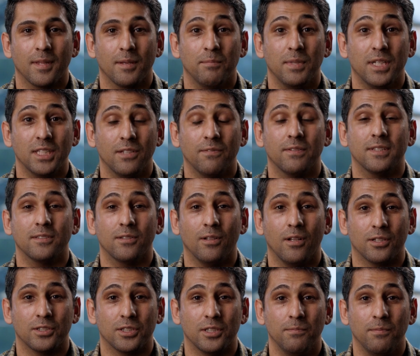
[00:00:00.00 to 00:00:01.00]
Because of the
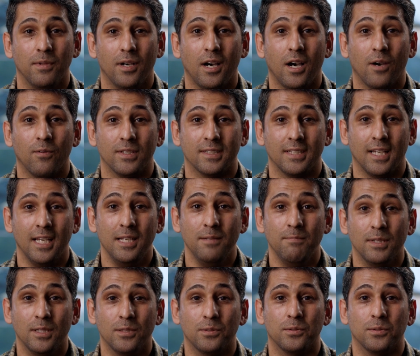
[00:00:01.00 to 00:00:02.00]
scholarship, I was
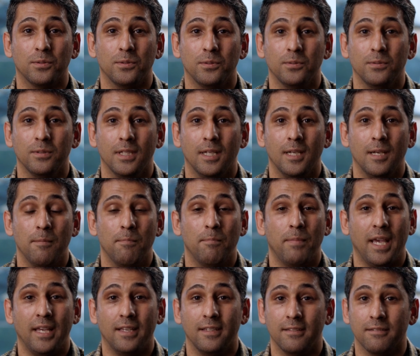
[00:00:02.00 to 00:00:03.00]
able to
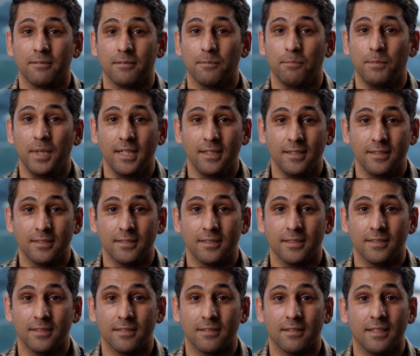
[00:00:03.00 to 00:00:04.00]
paying bills,
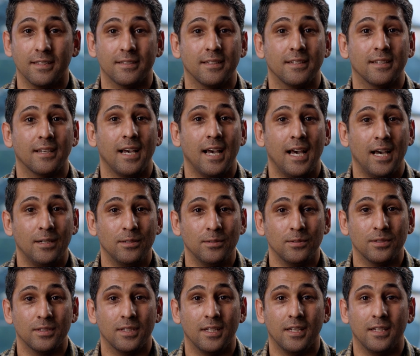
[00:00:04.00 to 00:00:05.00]
renting
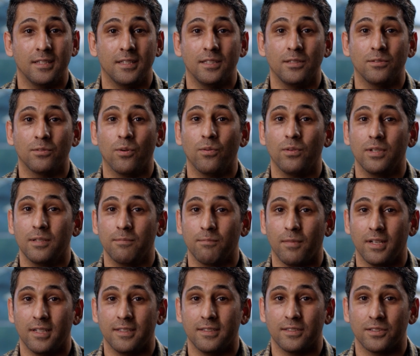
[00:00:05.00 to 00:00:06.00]
house, and enrolling
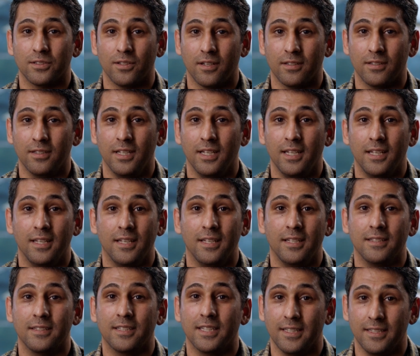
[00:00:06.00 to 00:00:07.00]
my little son
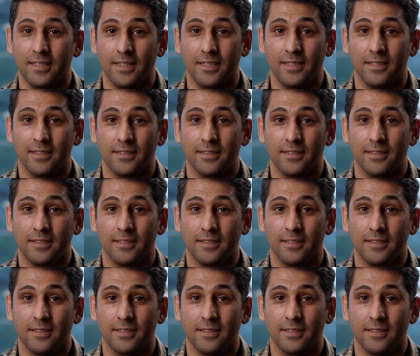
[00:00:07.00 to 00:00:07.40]
in kindy.